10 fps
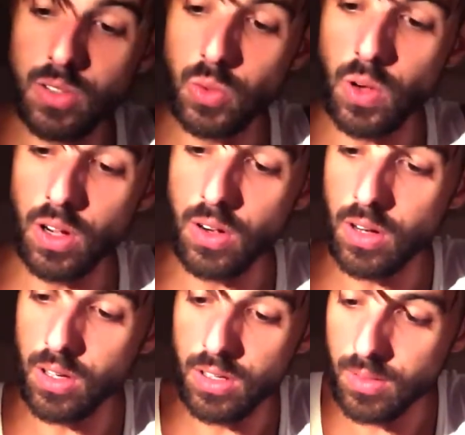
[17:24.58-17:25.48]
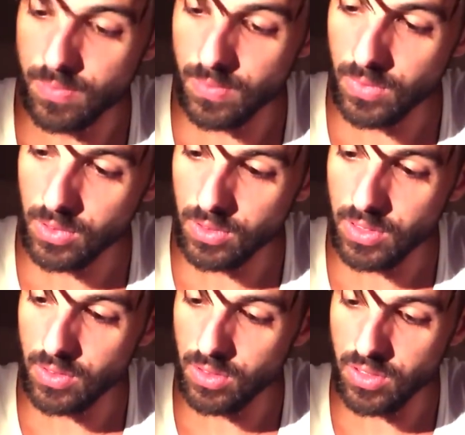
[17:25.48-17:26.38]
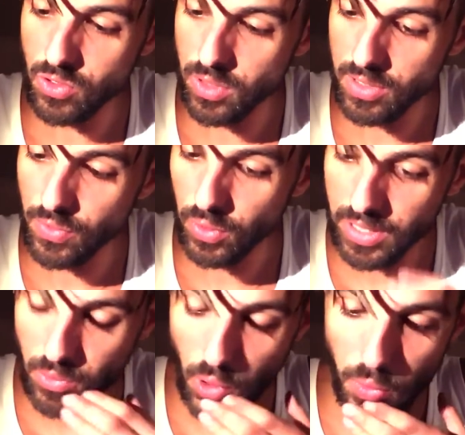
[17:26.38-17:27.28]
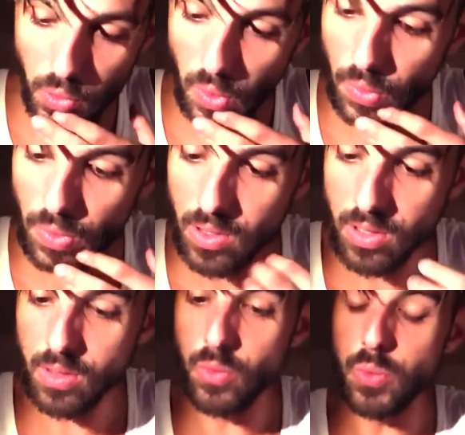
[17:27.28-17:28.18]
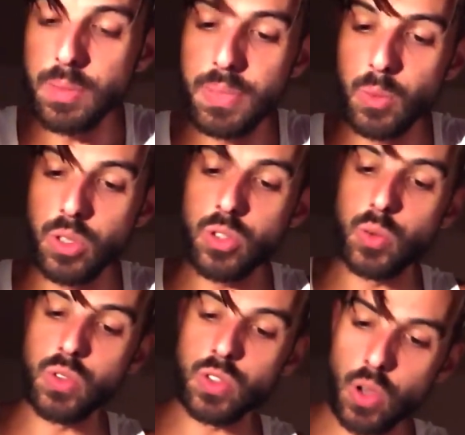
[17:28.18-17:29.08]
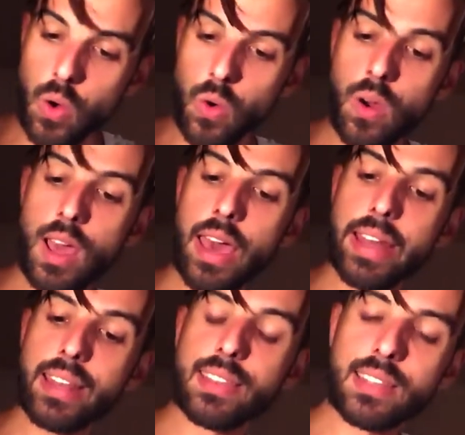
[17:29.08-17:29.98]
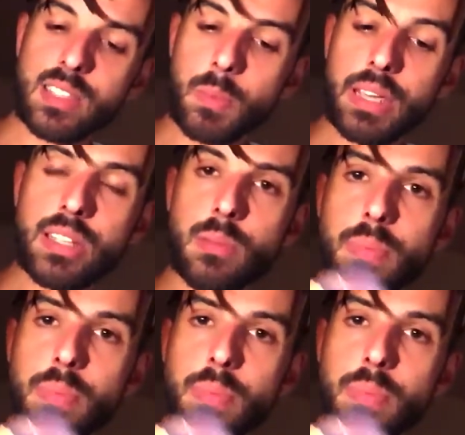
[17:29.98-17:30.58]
You are, this tree is fully grown, you are reaping what you sow. And I think this Page of